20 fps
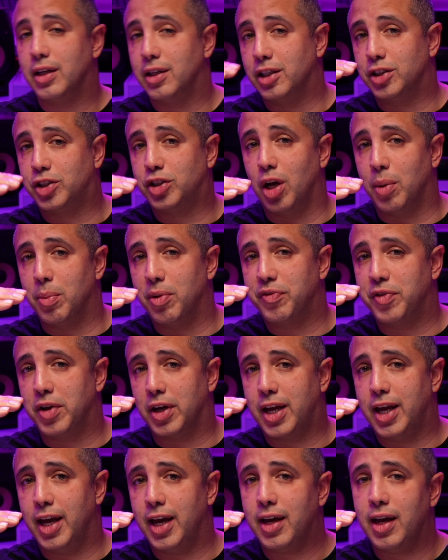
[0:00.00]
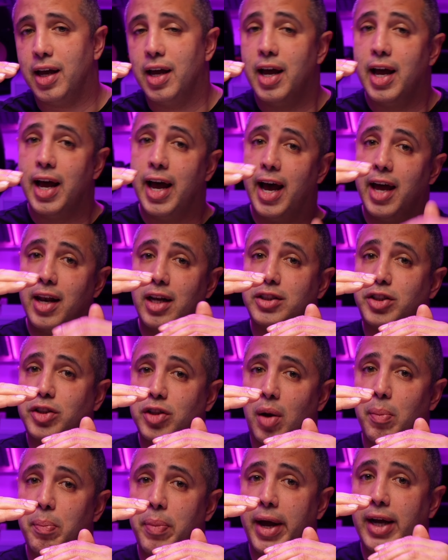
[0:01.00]
The sub of the kick and the
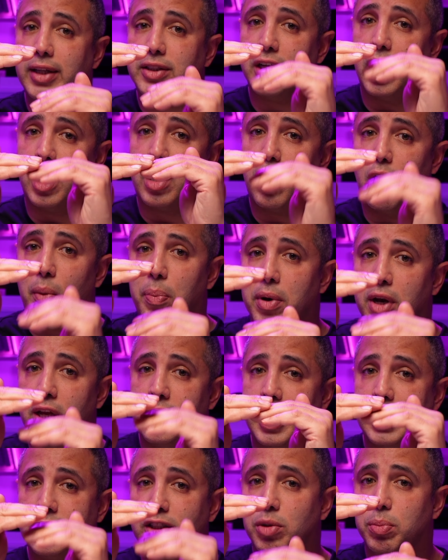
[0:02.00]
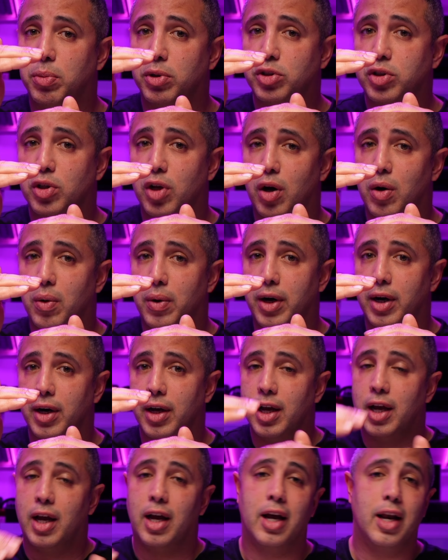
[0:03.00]
sub bass a couple of decibels lower.
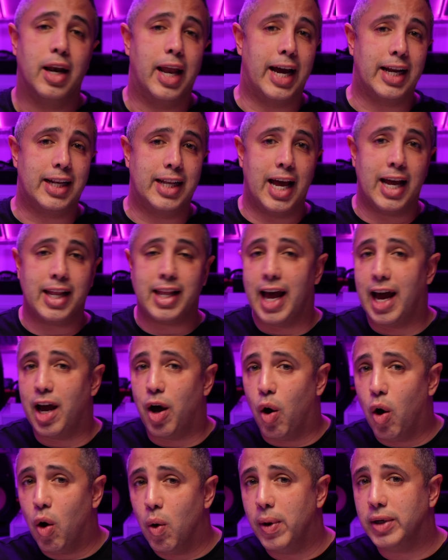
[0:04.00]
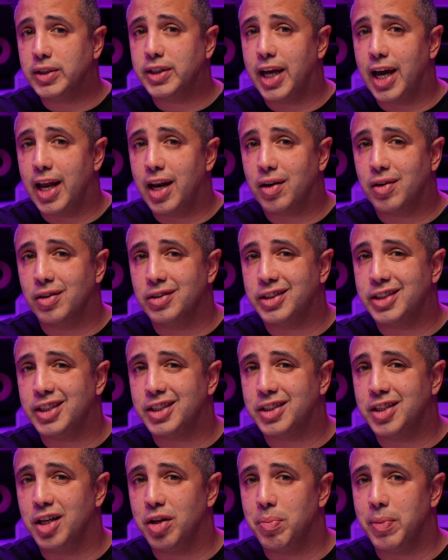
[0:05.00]
Like that, I always get a
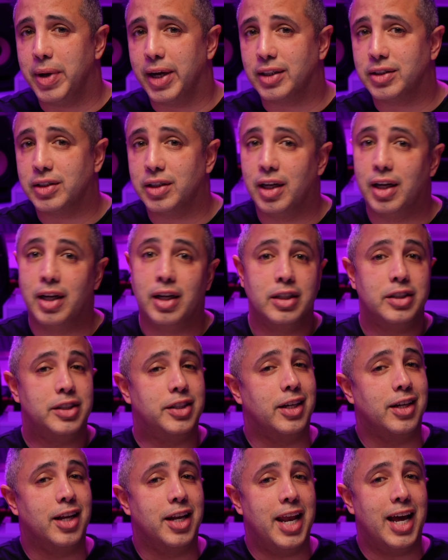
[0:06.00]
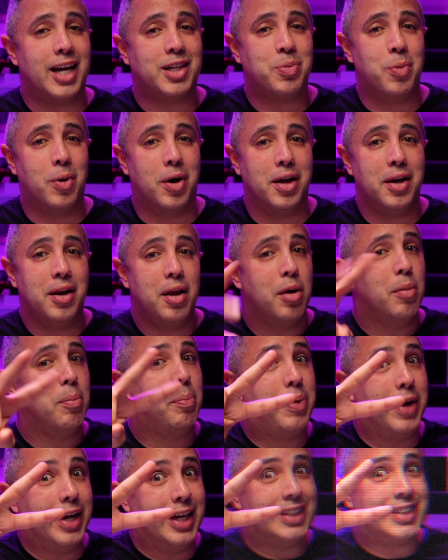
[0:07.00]
consistent mix. See you in the next one.
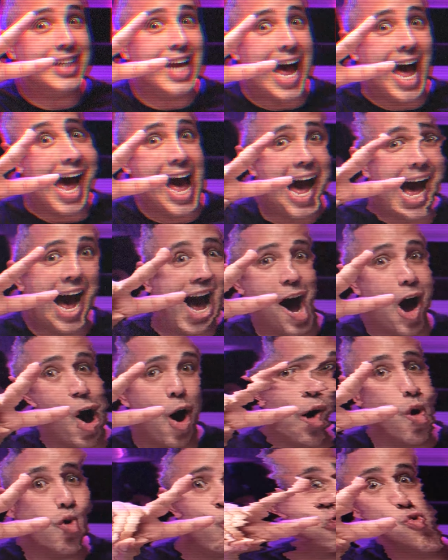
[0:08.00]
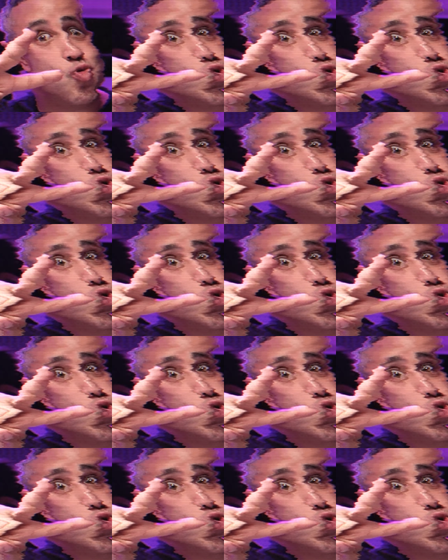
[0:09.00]
Peace out!